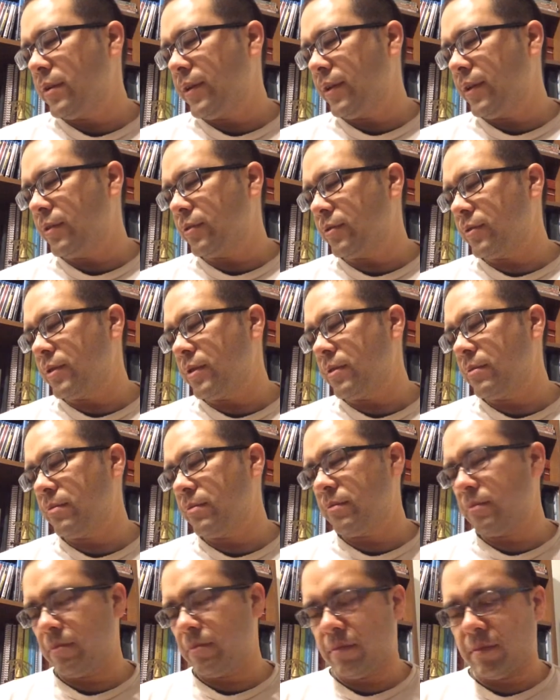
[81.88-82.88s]
you know,
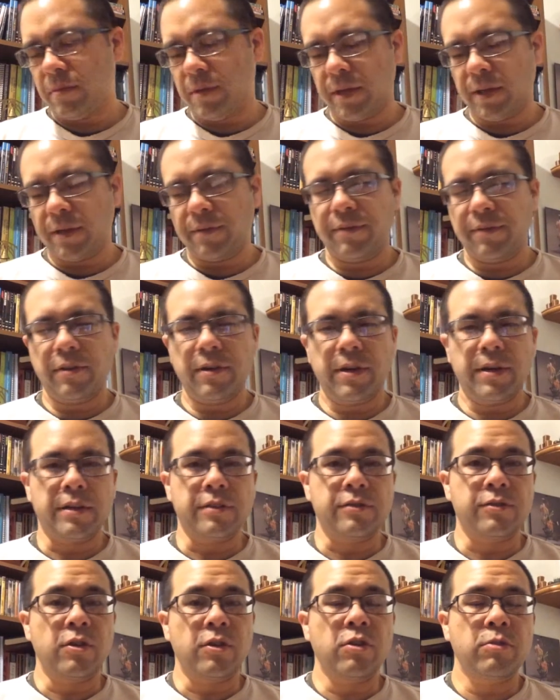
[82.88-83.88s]
some like if you're at a
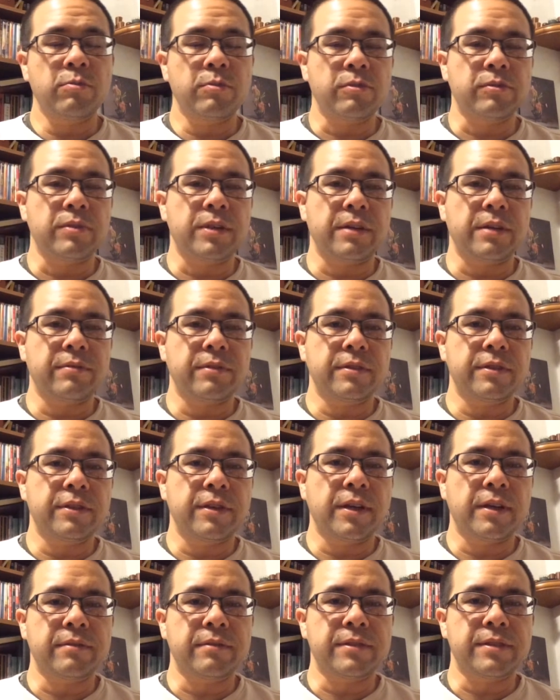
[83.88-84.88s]
dome or whatever,
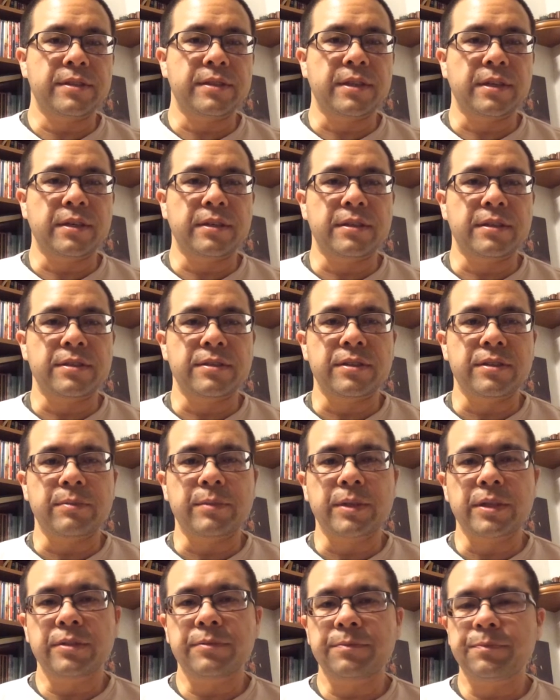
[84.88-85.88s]
you're obviously not going to see
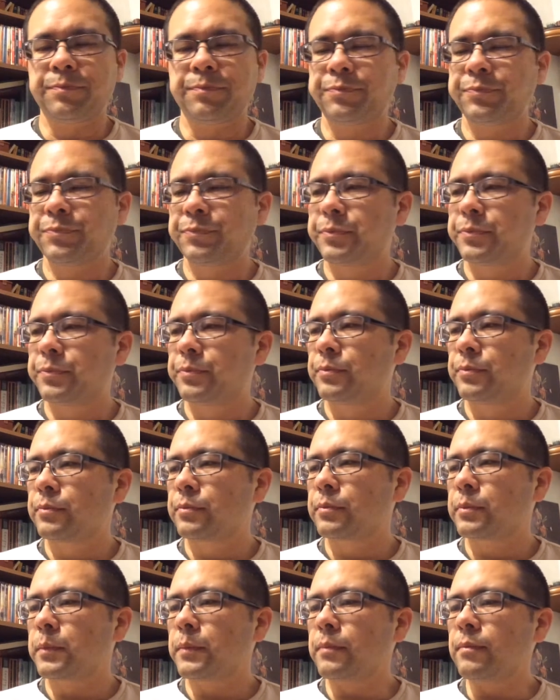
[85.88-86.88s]
much.
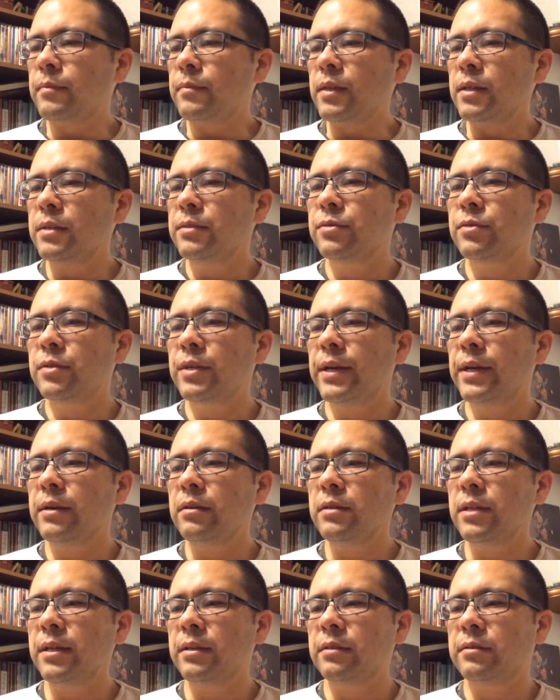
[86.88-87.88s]
So the
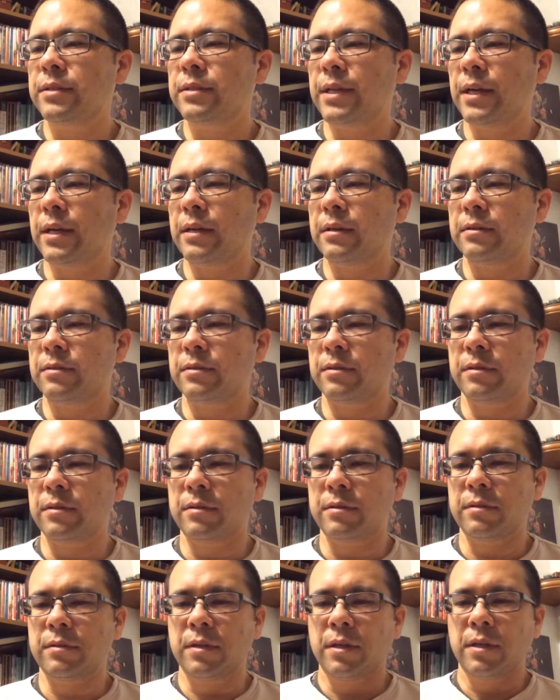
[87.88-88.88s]
Airlander 10 is
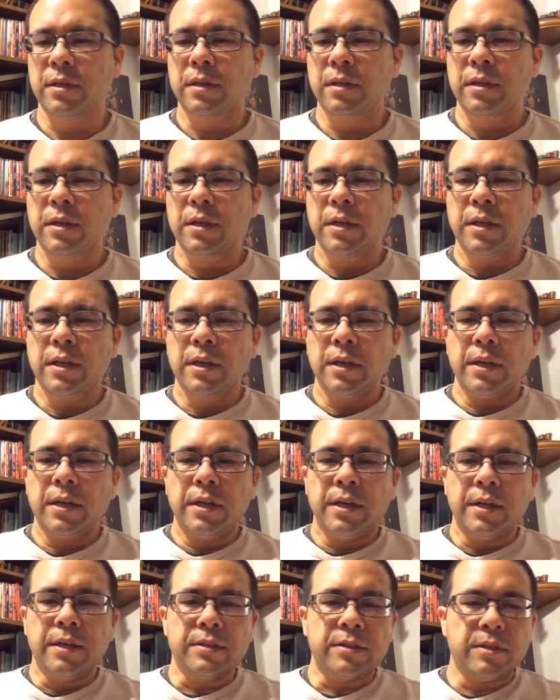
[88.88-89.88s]
a
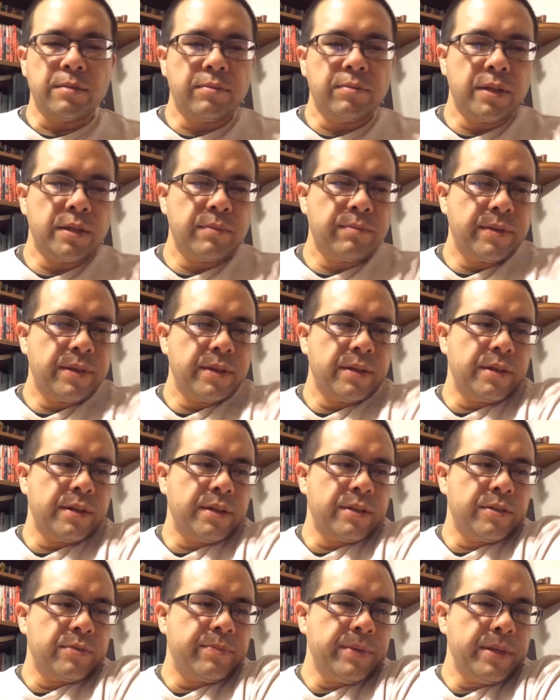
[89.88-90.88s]
is a blimp that
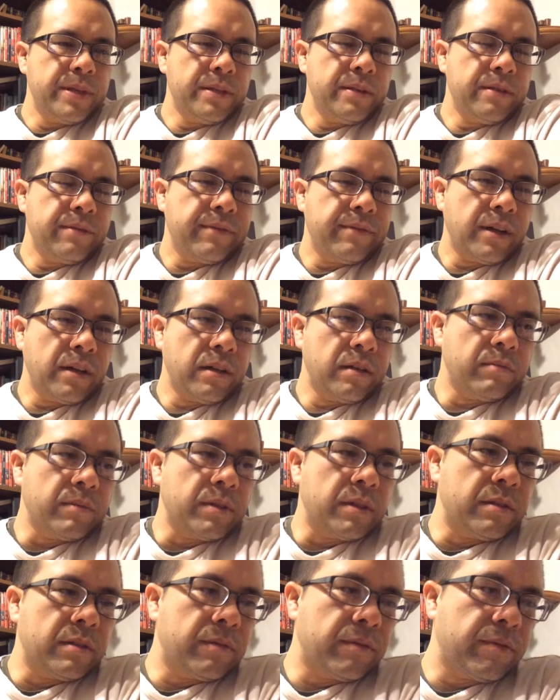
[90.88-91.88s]
has been in
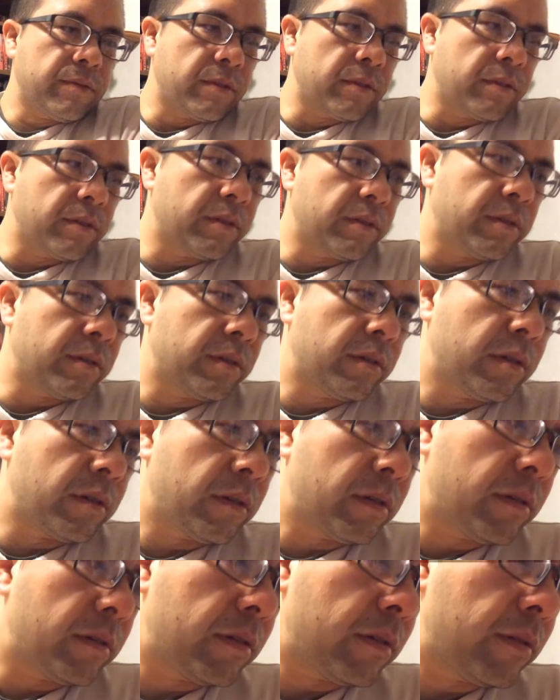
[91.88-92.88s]
development for
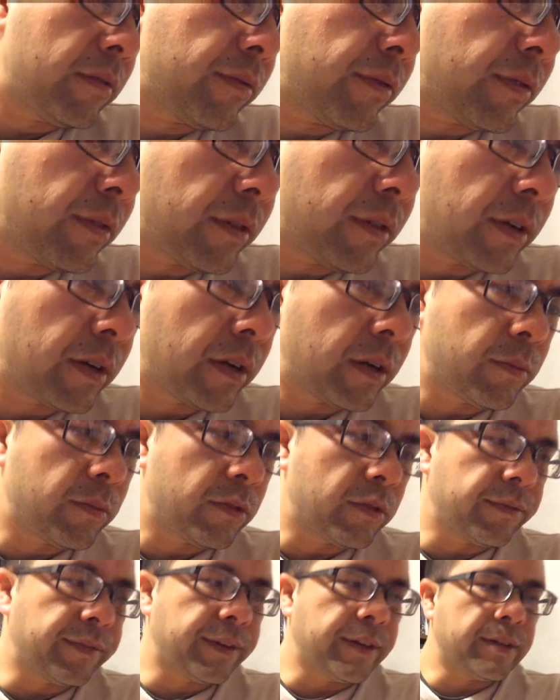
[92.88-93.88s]
for a
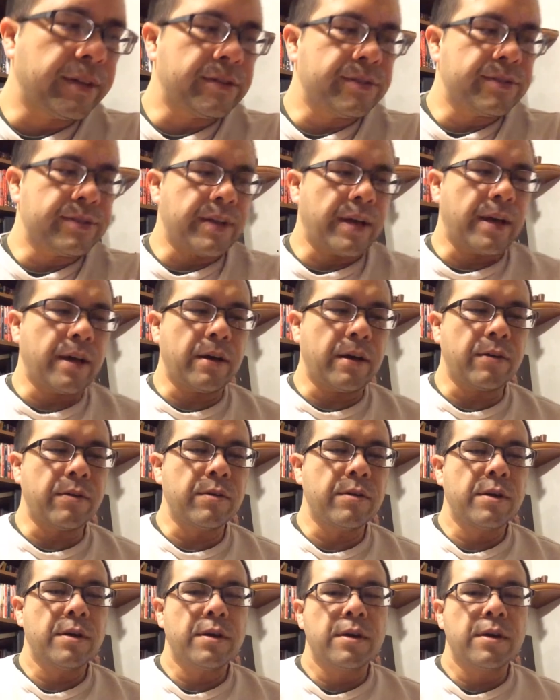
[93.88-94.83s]
number of years now.